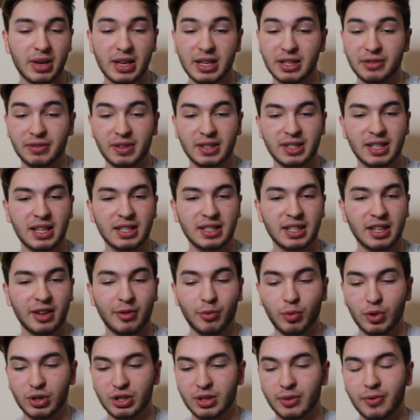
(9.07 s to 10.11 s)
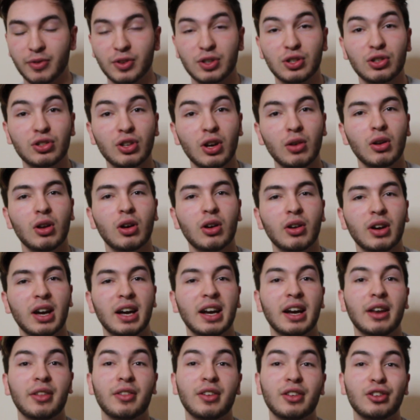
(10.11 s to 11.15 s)
He's fantastic. I've watched him for so long
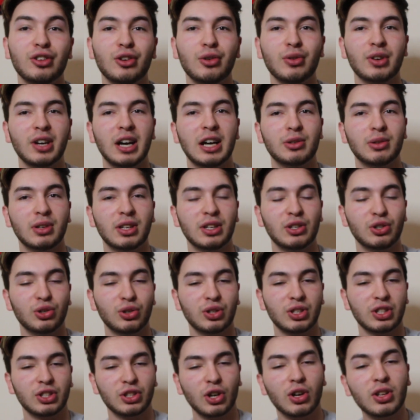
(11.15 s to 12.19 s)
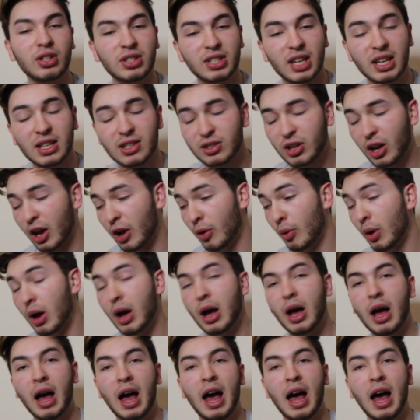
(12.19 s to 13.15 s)
and I think you guys will enjoy his content, so